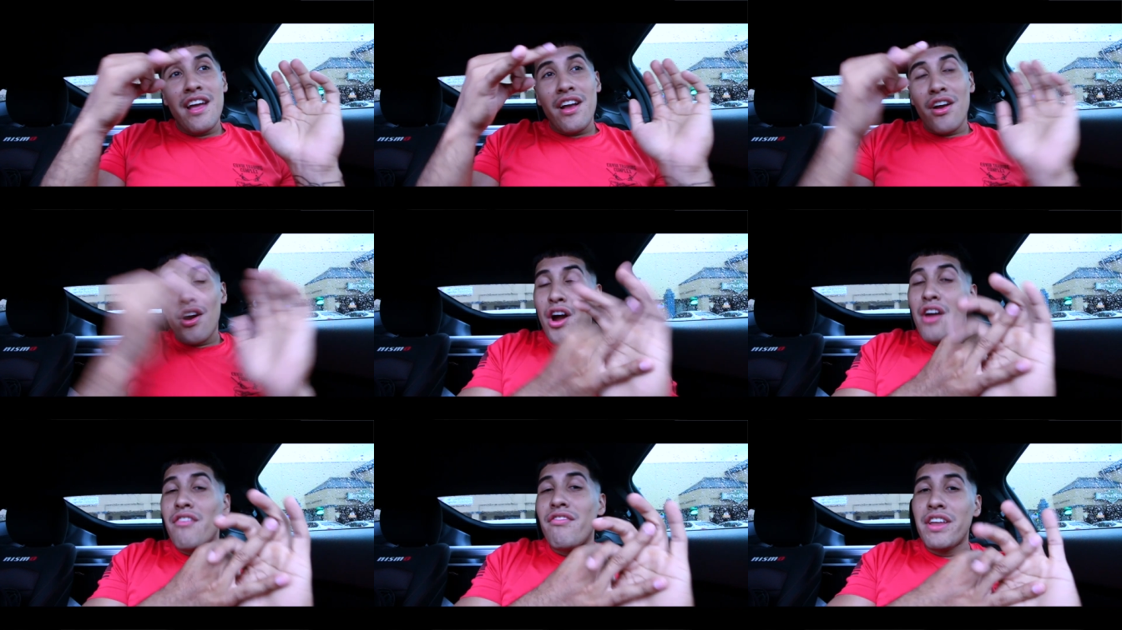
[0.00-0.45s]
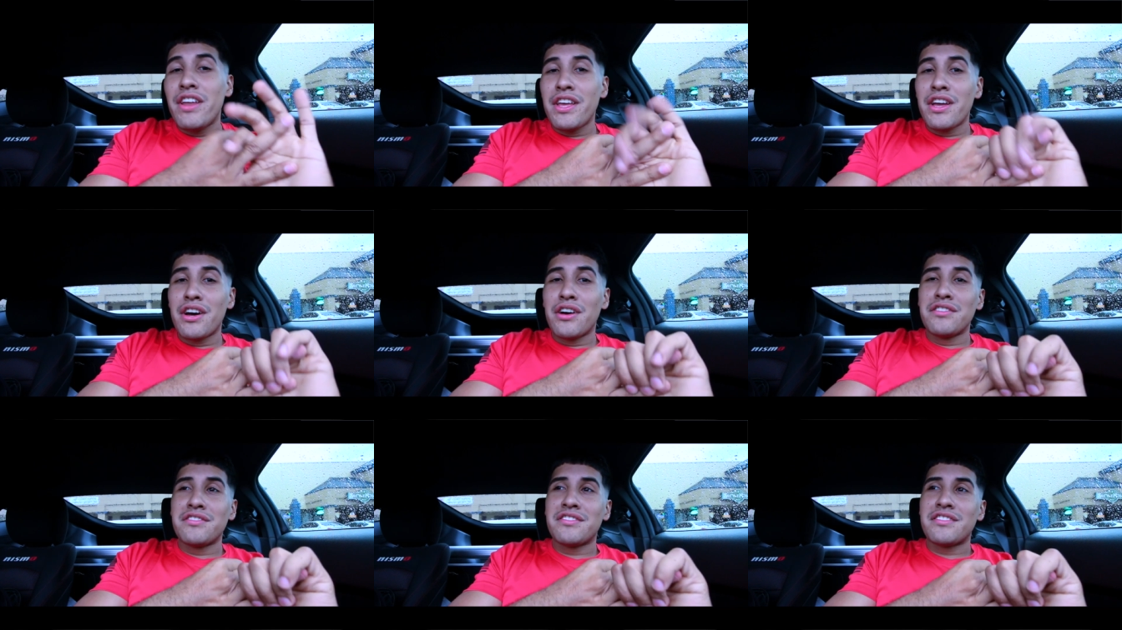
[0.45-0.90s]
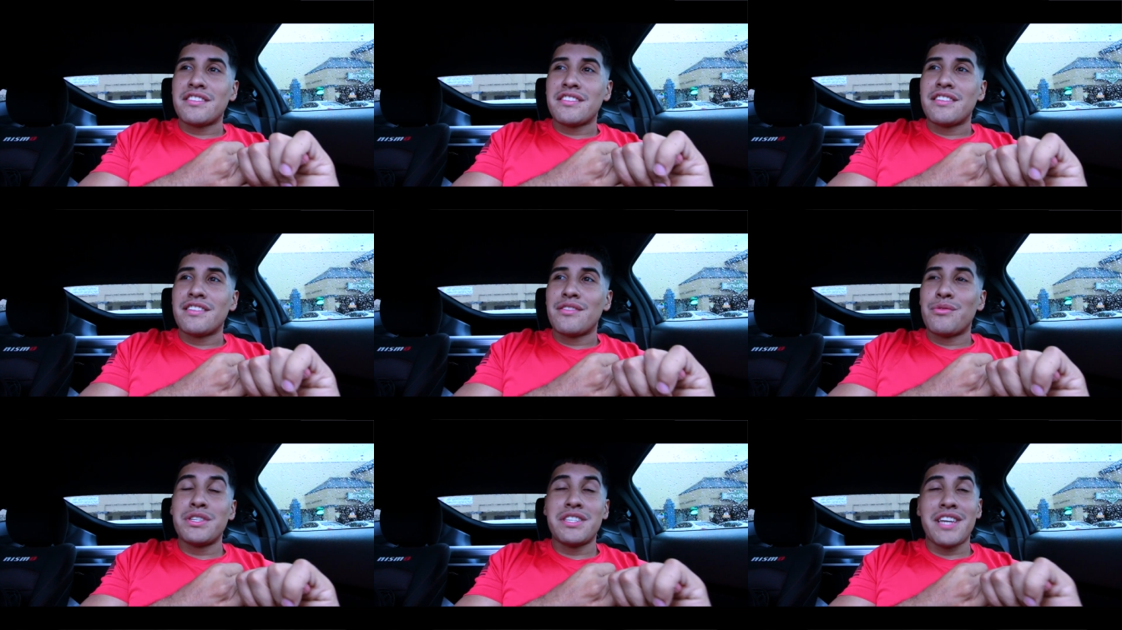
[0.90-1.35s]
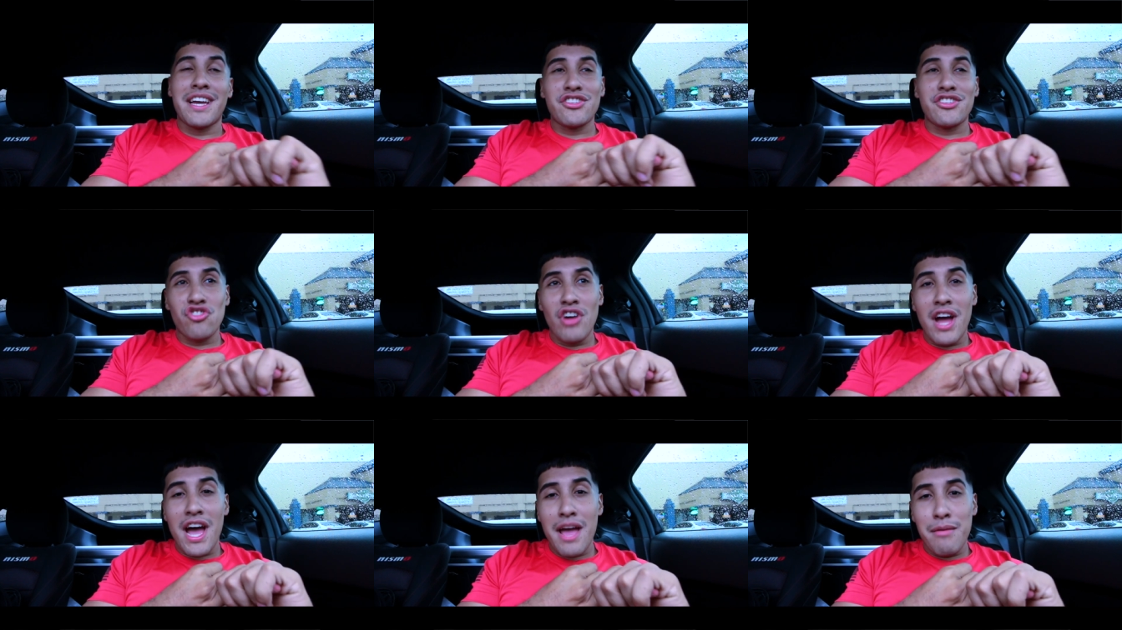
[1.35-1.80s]
Car videos, which I
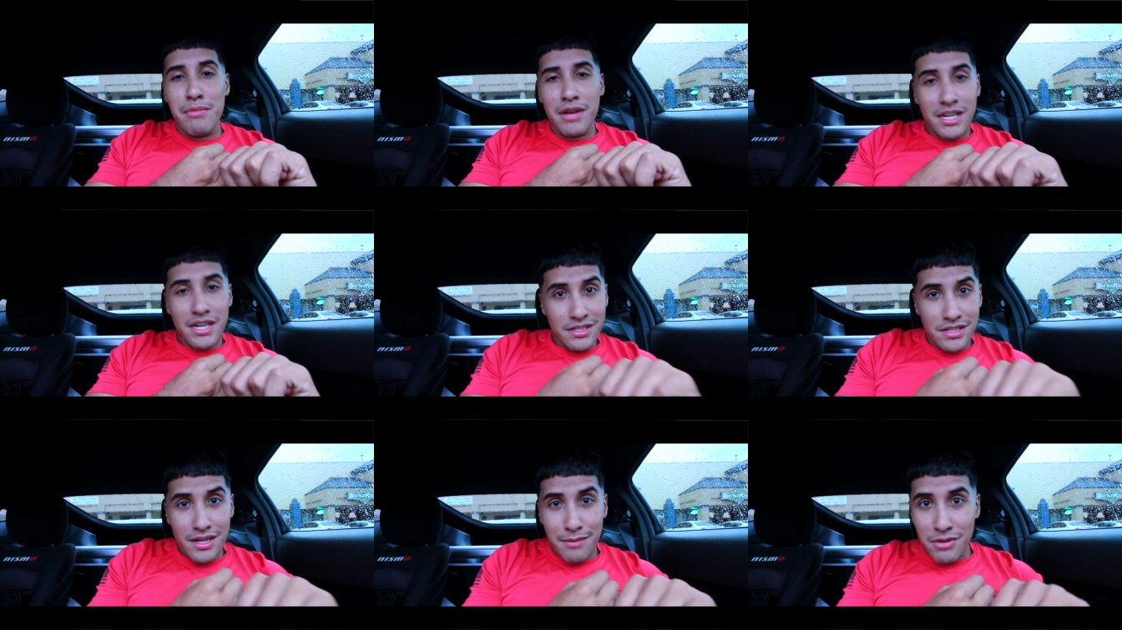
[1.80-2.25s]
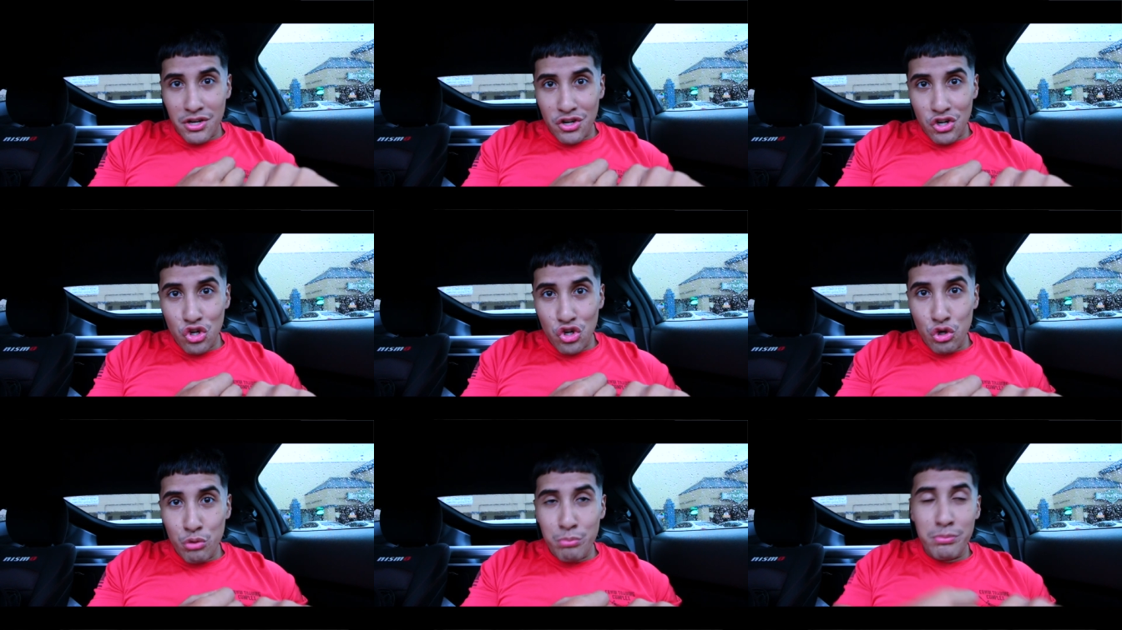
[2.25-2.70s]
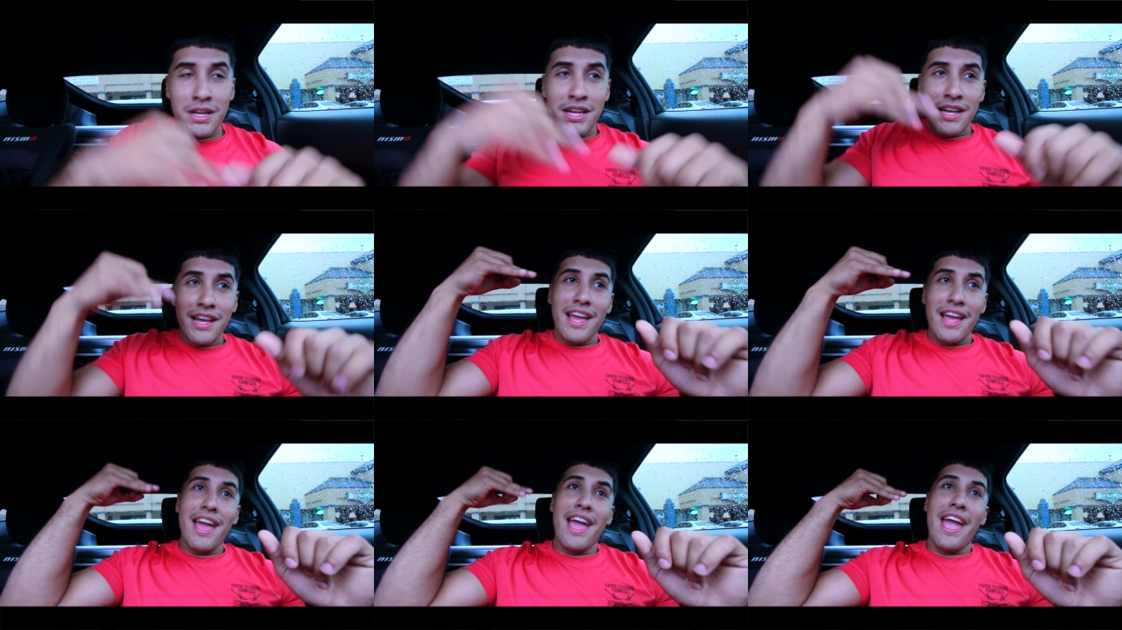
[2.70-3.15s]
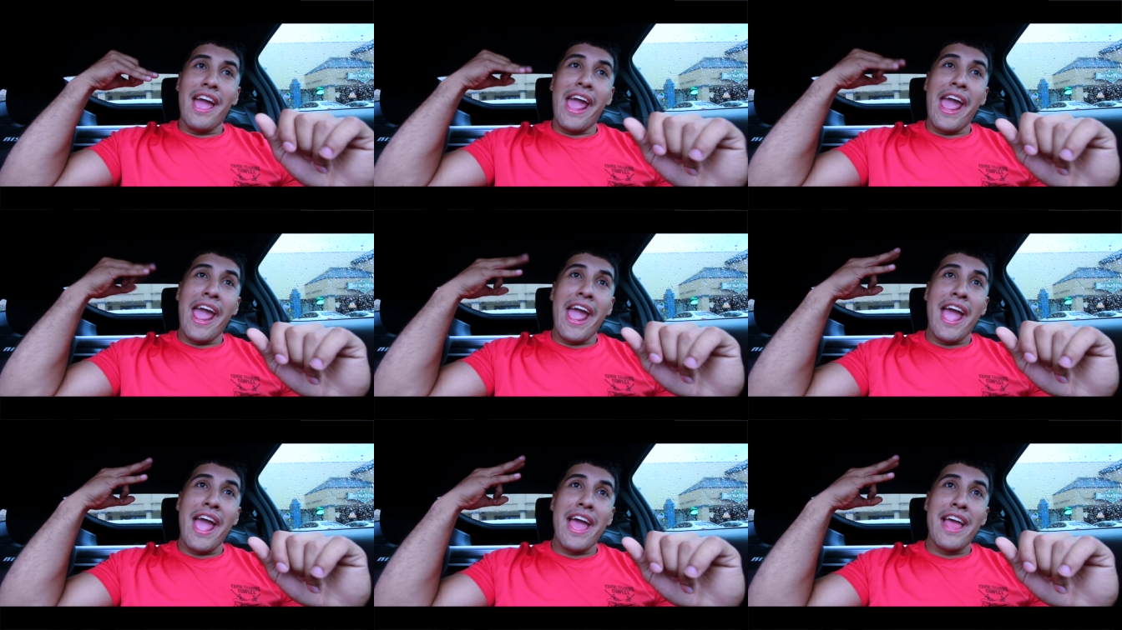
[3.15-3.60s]
try because I'm a noob.
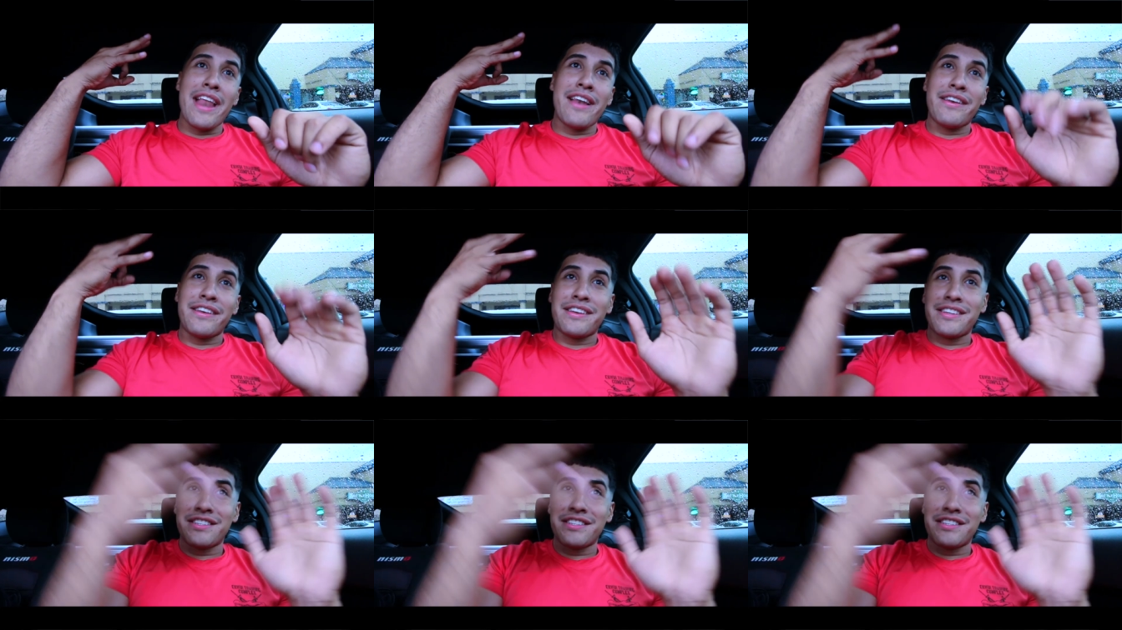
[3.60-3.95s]
And